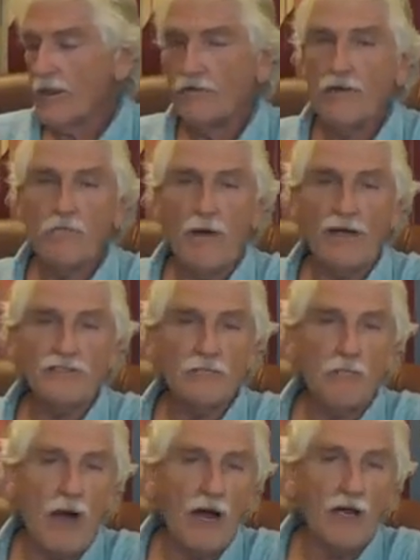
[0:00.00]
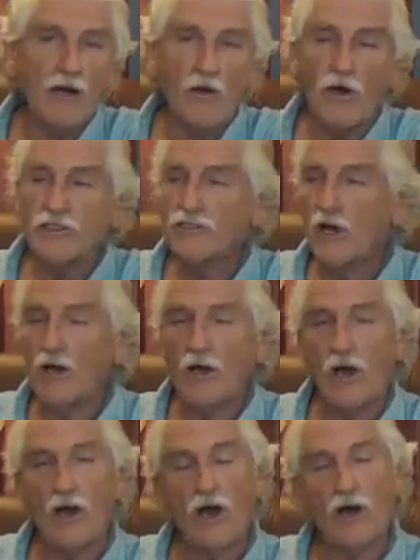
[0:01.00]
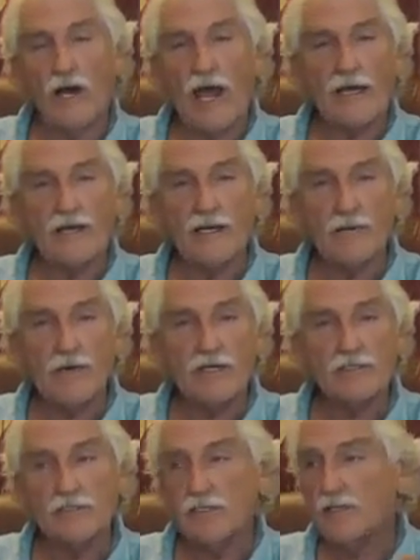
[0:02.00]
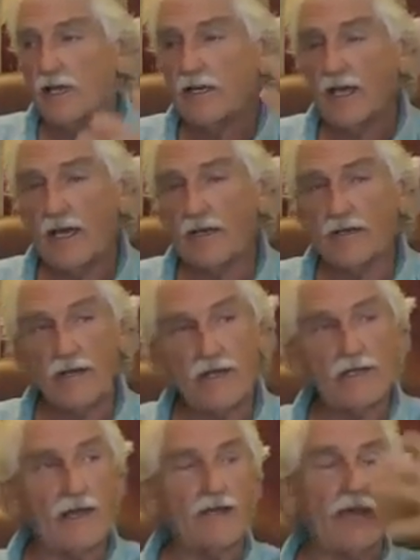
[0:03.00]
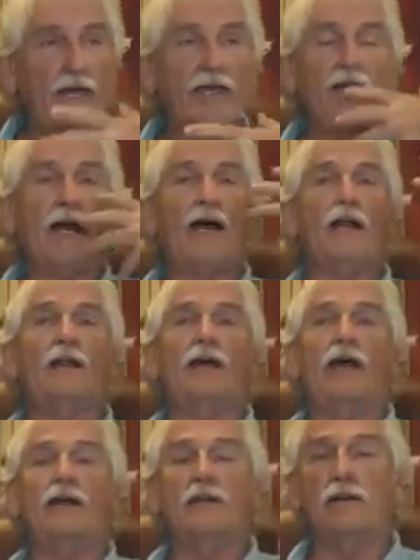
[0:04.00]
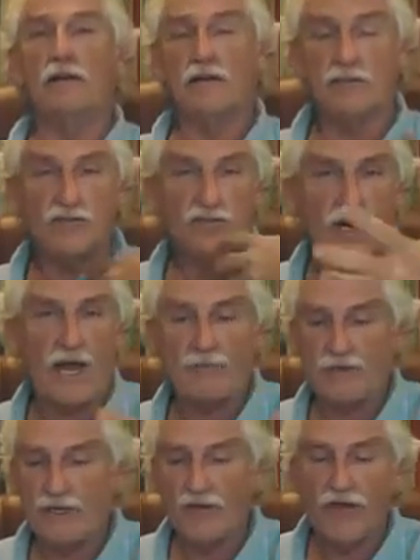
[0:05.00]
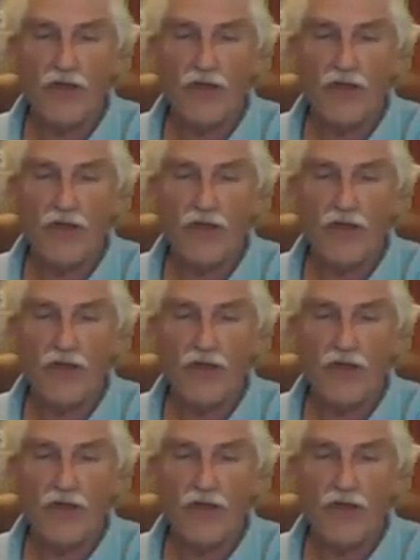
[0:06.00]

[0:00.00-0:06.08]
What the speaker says: And then makes them mongoloids on academics, and then they can't get out of that. You know, they're trapped in